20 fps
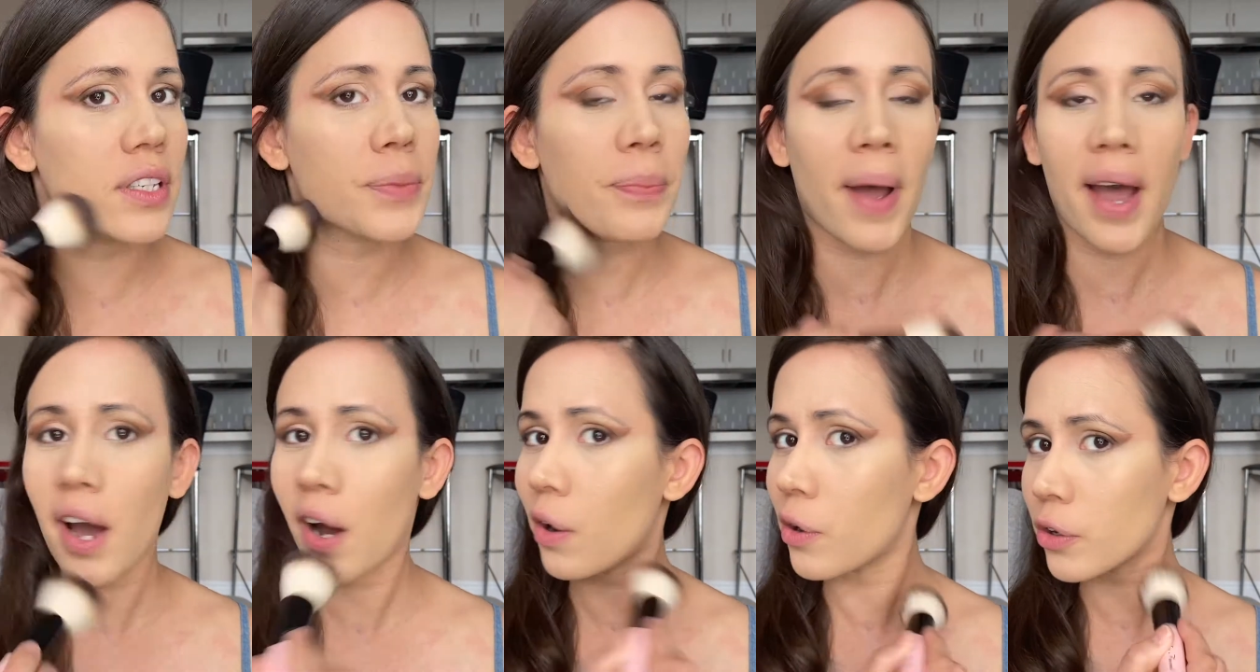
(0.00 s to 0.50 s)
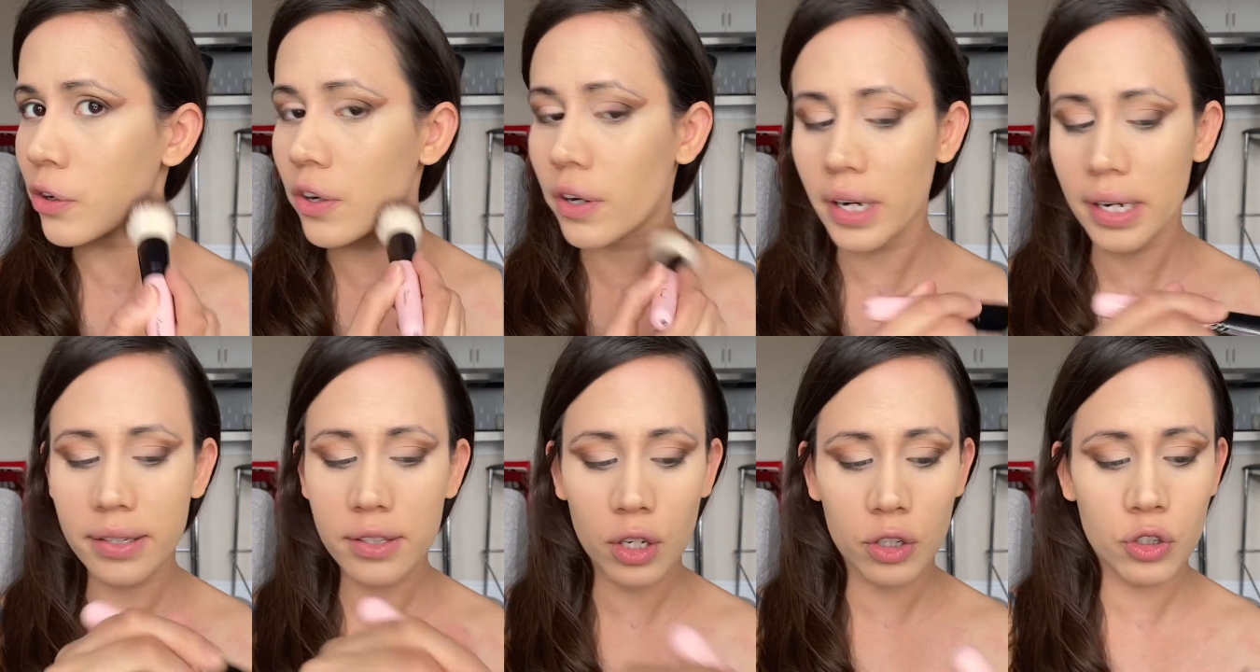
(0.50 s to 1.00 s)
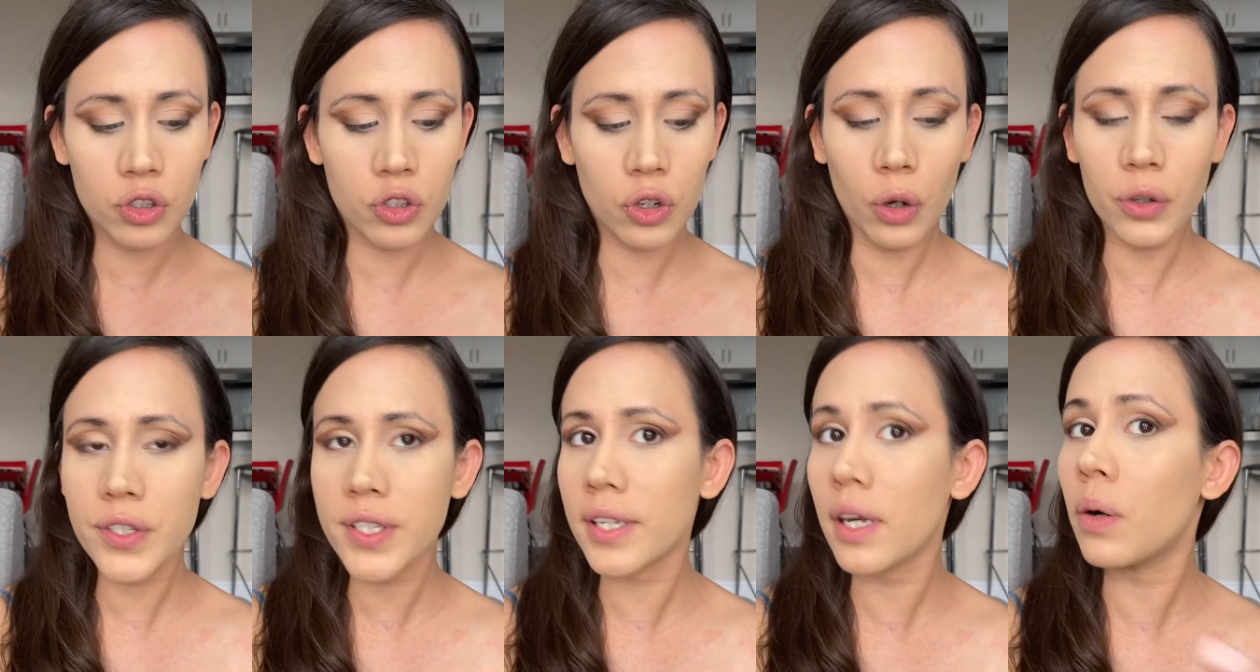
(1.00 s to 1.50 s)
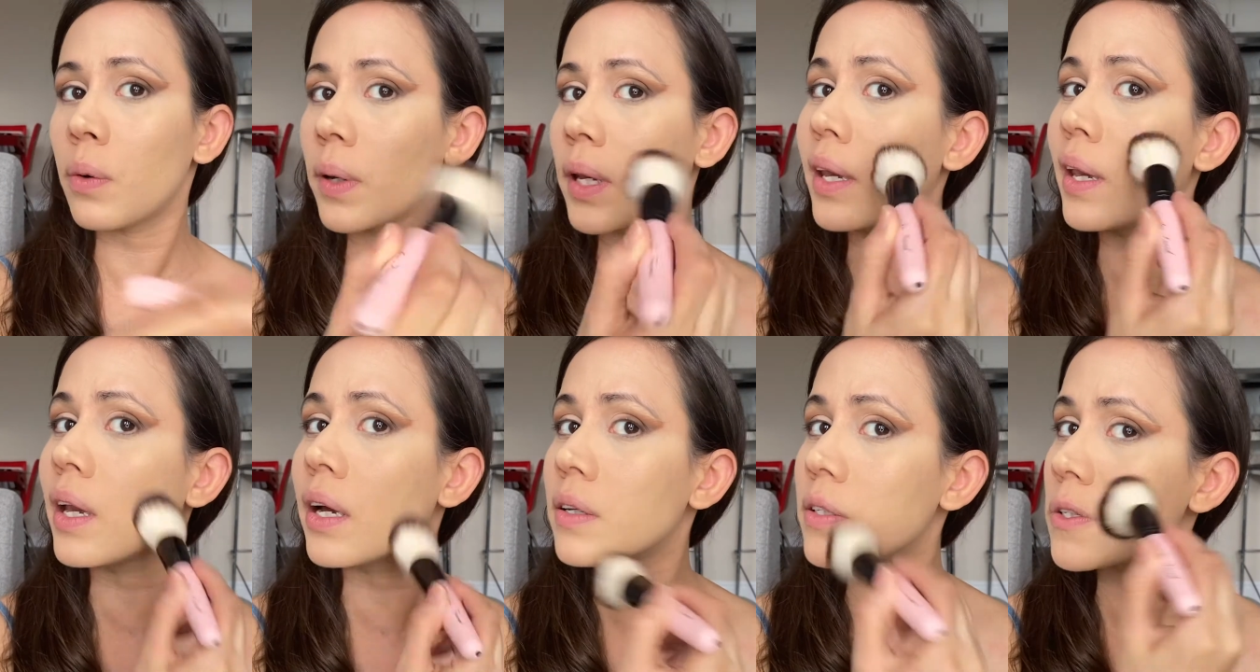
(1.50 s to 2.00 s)
powder is so
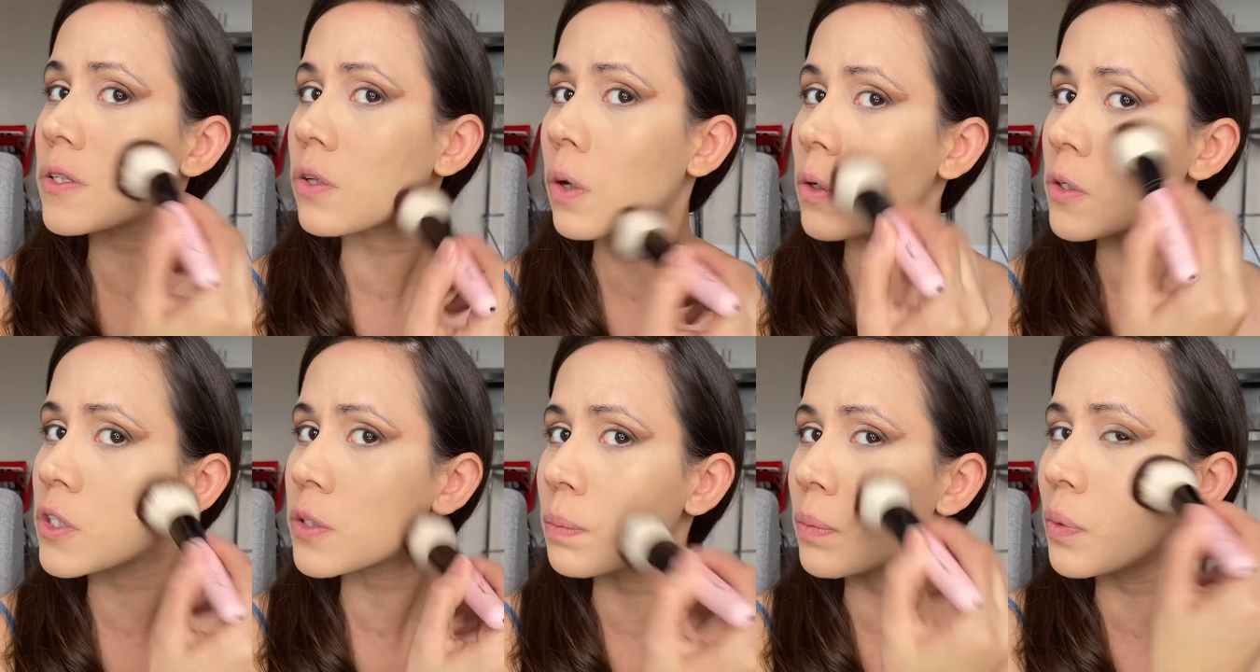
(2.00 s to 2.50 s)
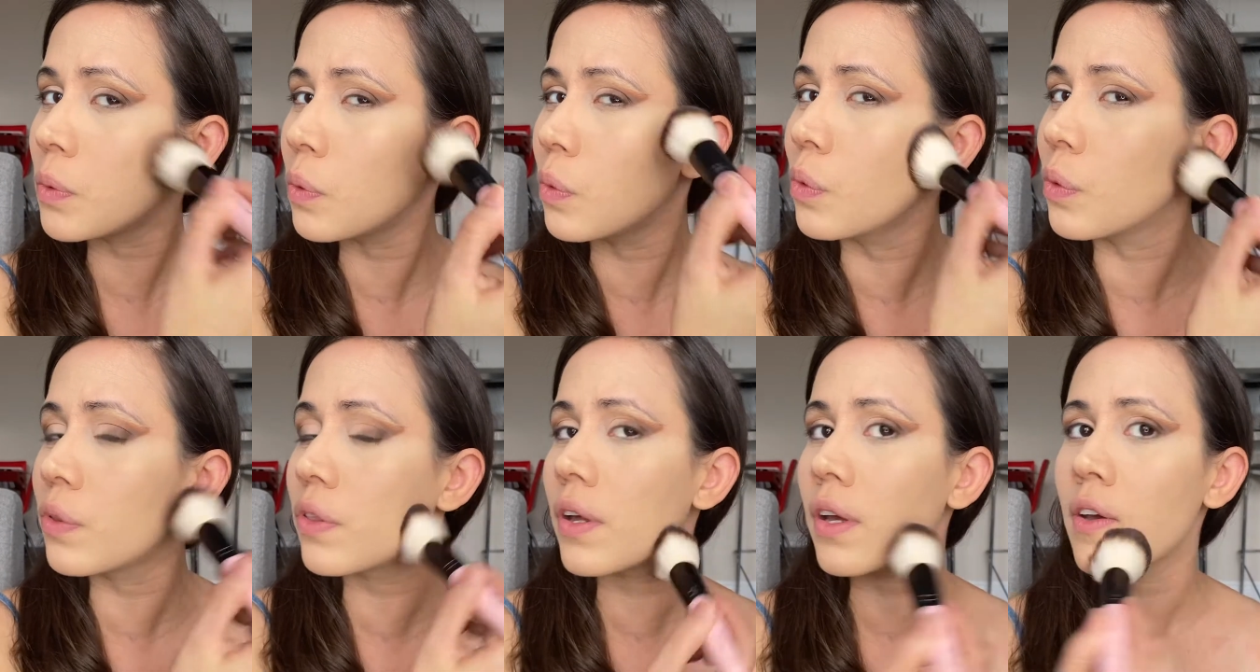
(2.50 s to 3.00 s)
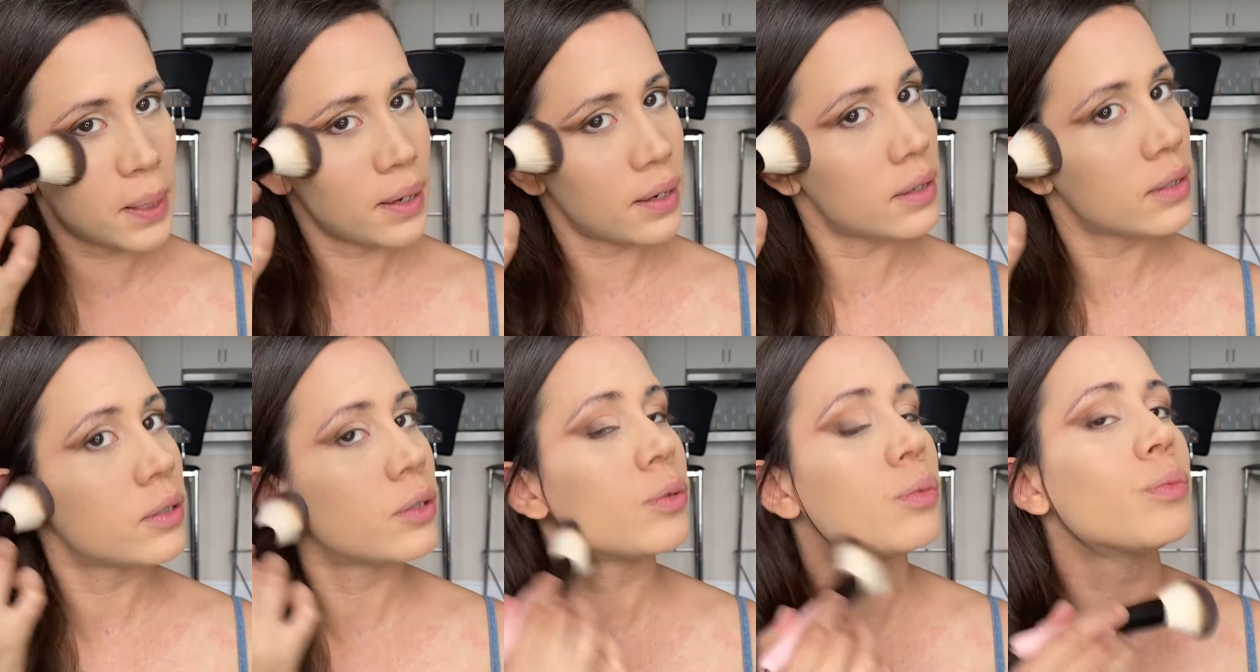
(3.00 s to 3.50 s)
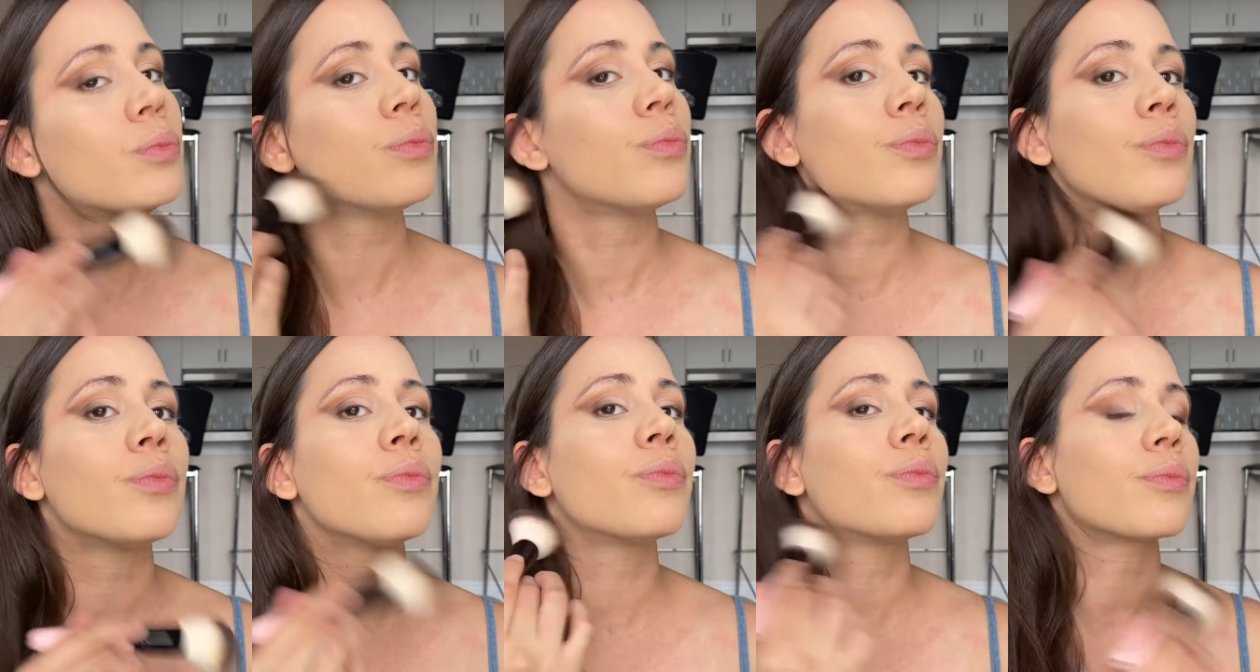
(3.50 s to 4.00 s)
silky, so smooth.
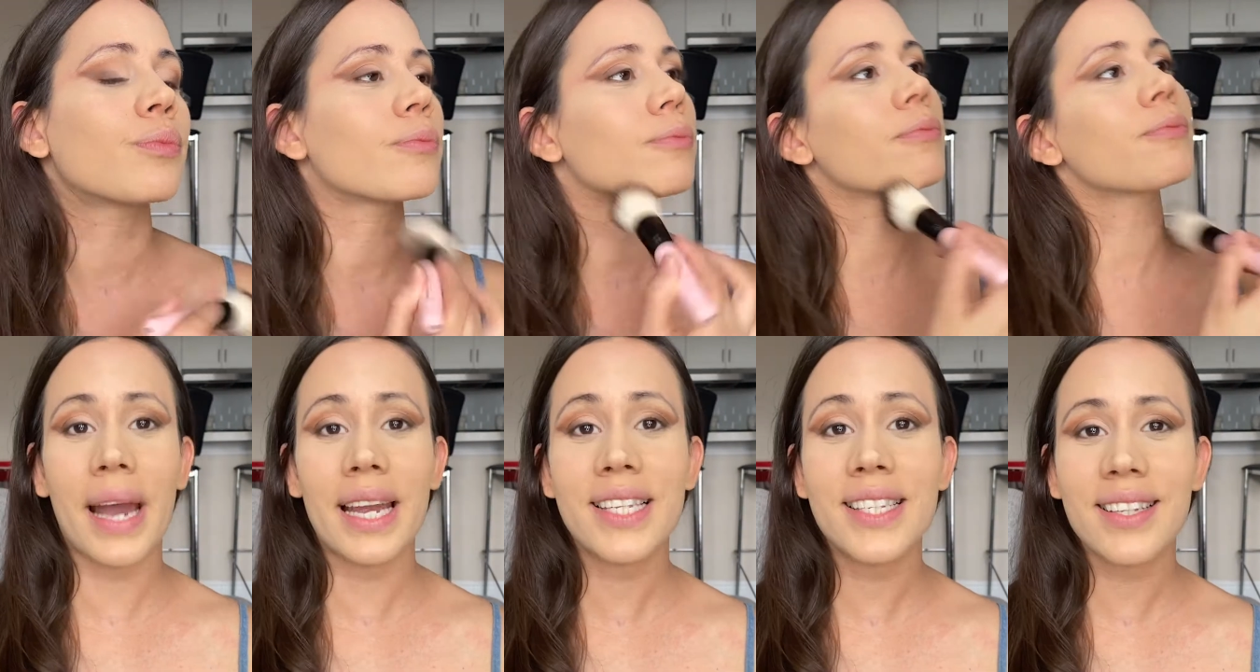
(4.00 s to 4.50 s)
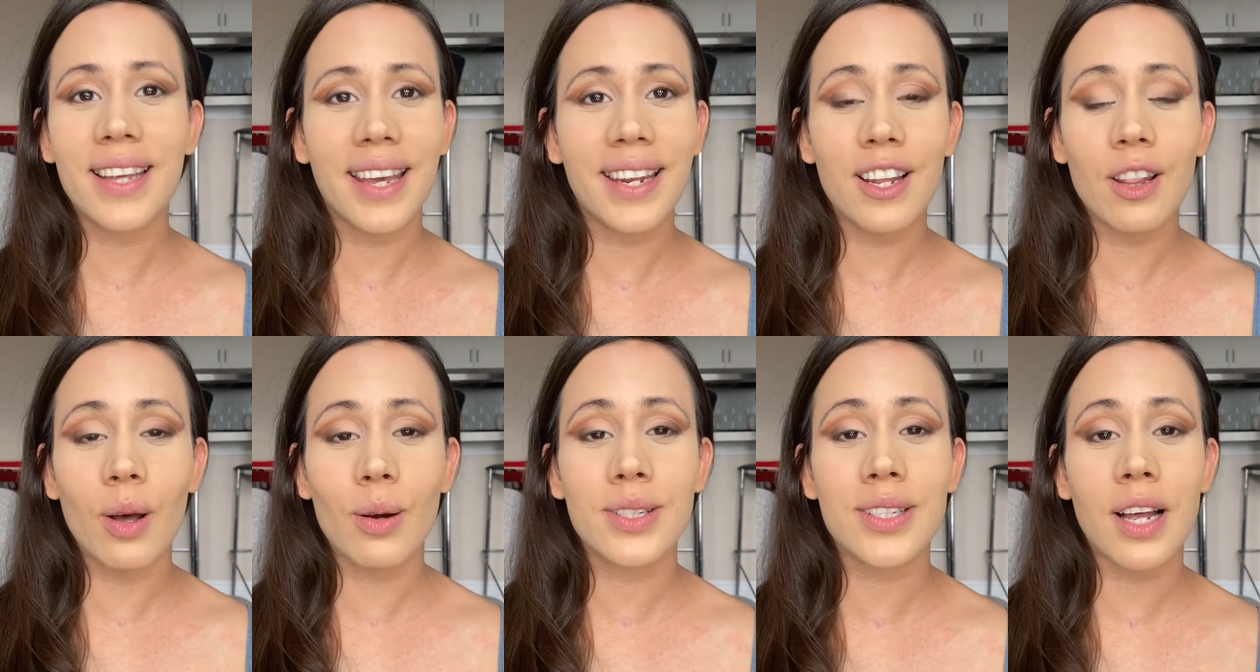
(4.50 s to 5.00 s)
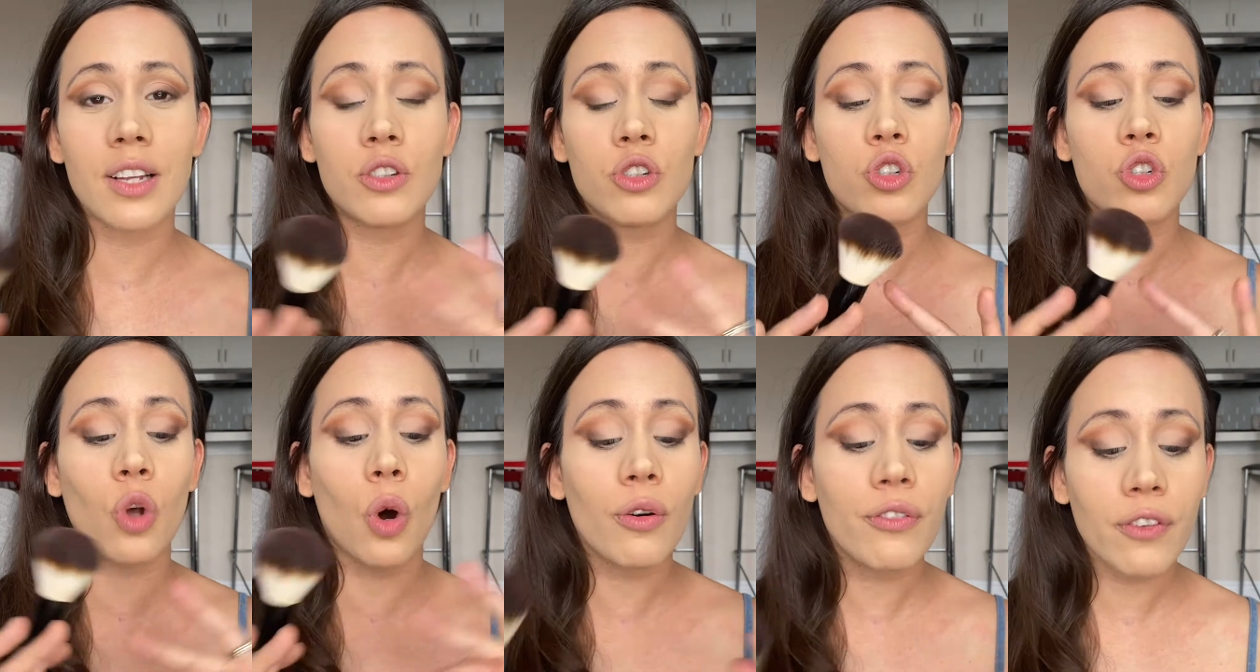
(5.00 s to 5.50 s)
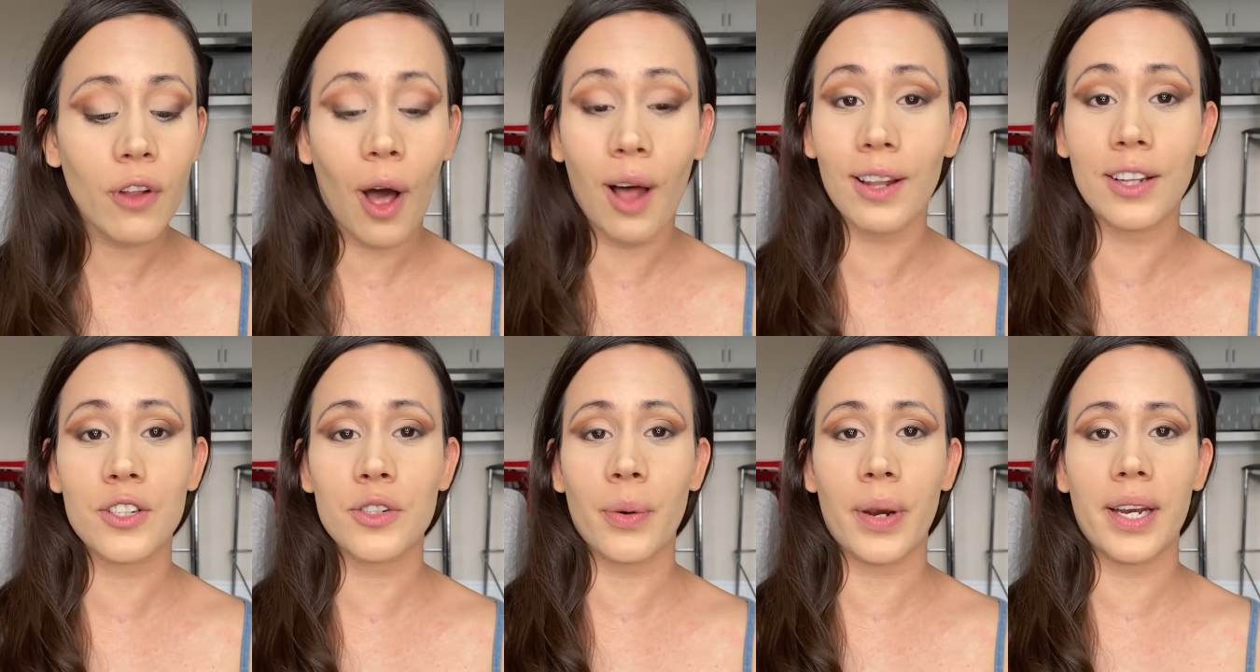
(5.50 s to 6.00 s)
My skin looks so flawless right